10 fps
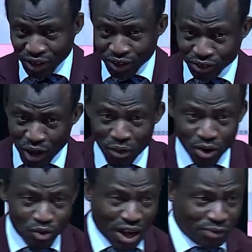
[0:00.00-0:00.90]
Someone
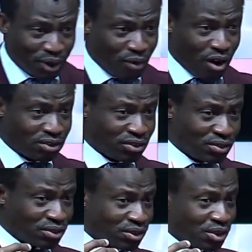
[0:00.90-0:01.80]
who has been what?
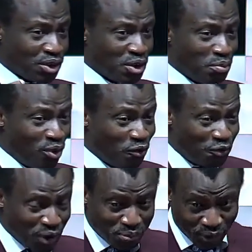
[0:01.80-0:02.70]

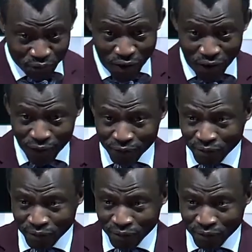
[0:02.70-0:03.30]
Moving before.